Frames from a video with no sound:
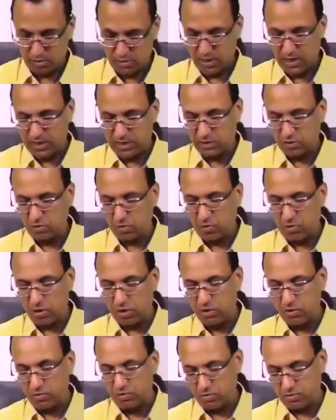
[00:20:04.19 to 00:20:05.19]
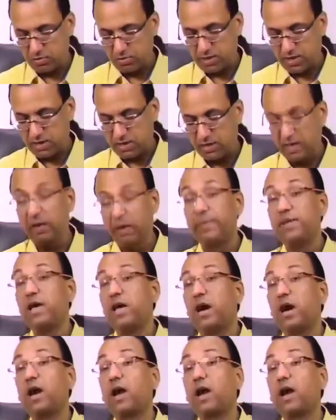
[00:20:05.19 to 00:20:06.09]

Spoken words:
I told you that there will be a